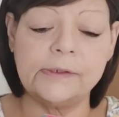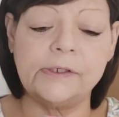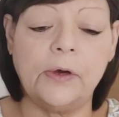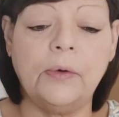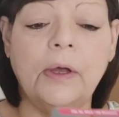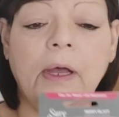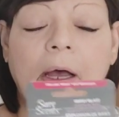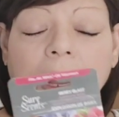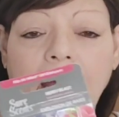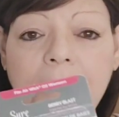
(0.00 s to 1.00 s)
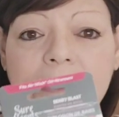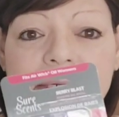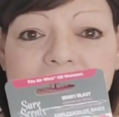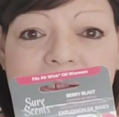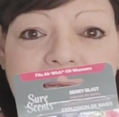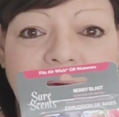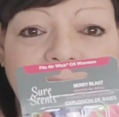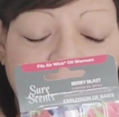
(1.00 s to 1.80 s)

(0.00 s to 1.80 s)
So I'm going to see if